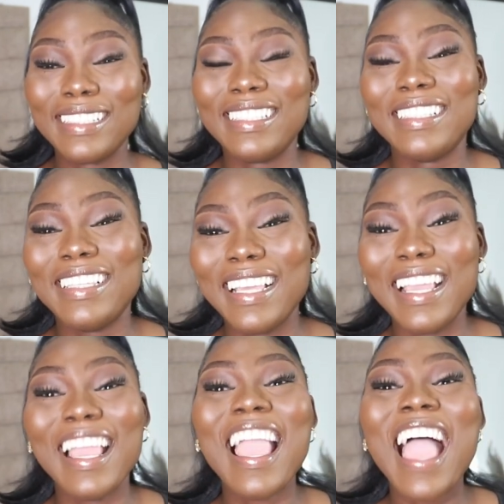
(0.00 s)

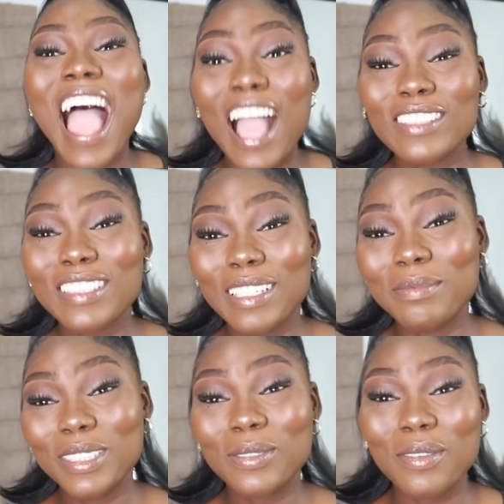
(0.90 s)
I have to
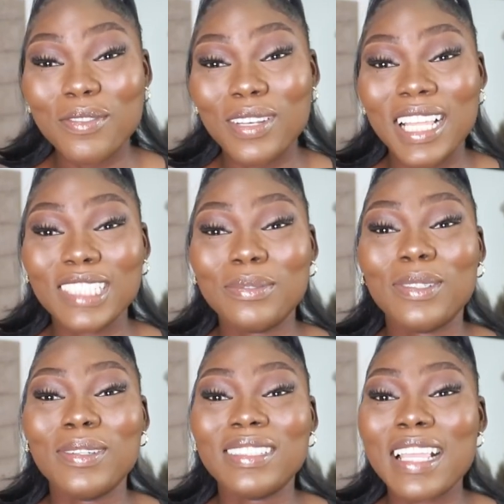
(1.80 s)
keep this one for last
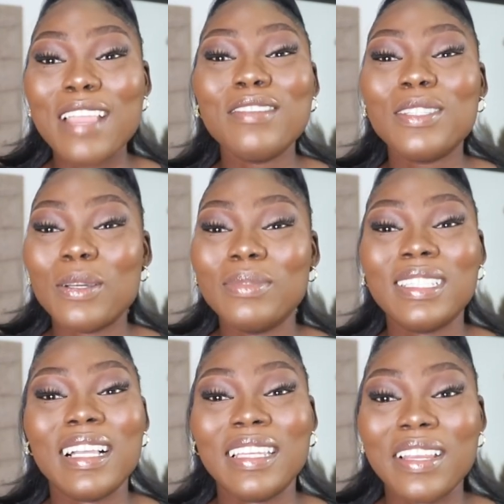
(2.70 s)
because every Tom
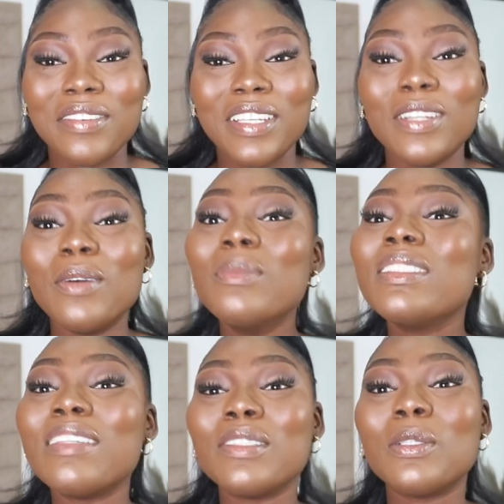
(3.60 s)
the Canary,
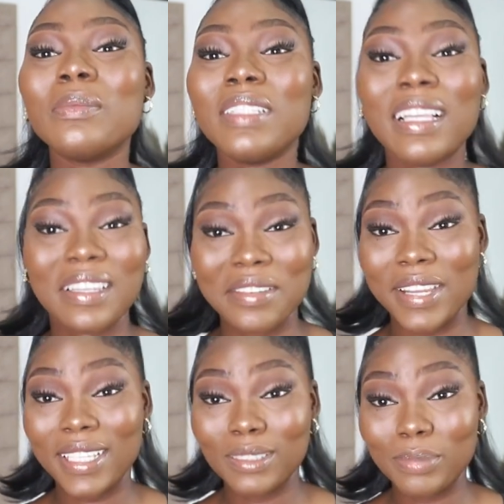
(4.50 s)
almost every Tom the
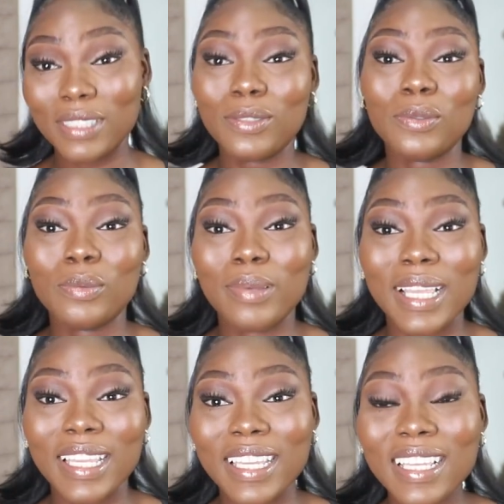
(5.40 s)
Canary has been to
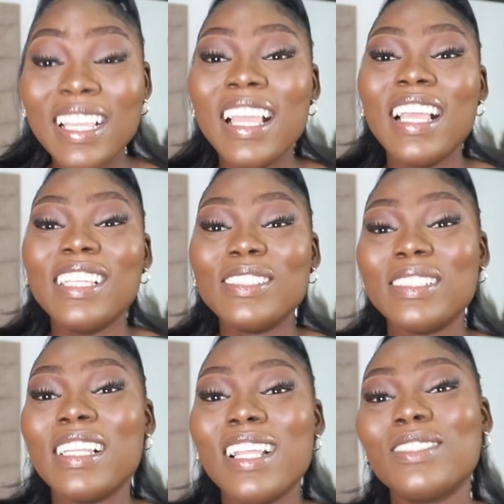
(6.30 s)
Dubai, yeah? So
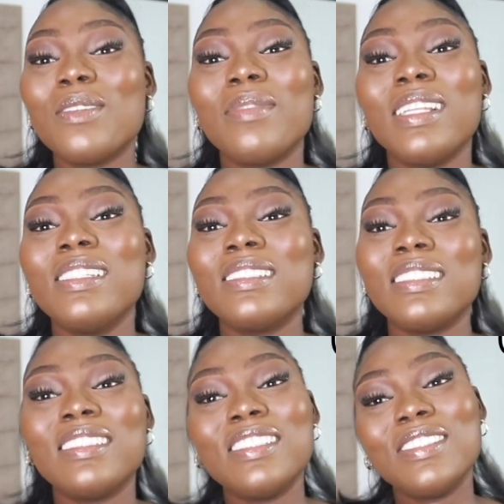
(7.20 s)
the last on my
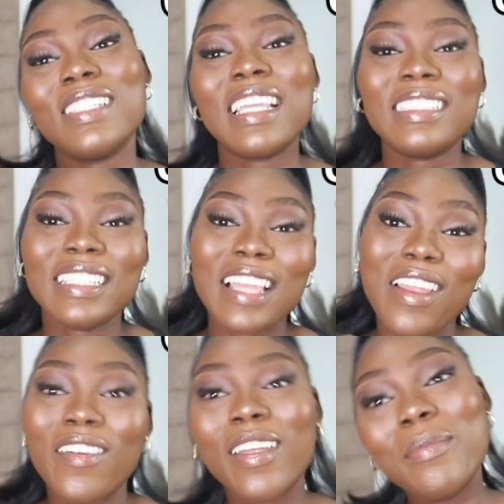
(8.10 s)
list is the United
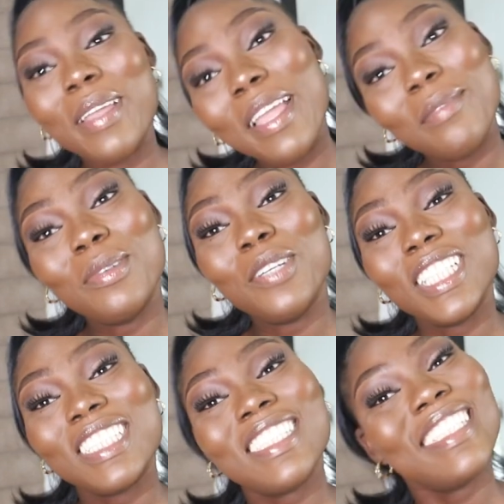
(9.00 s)
Arab
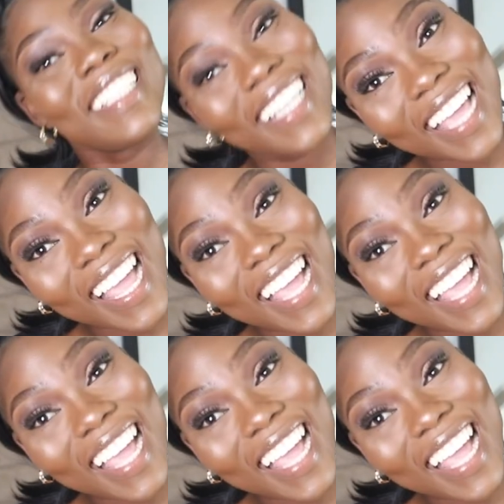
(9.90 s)
Emirates, yeah?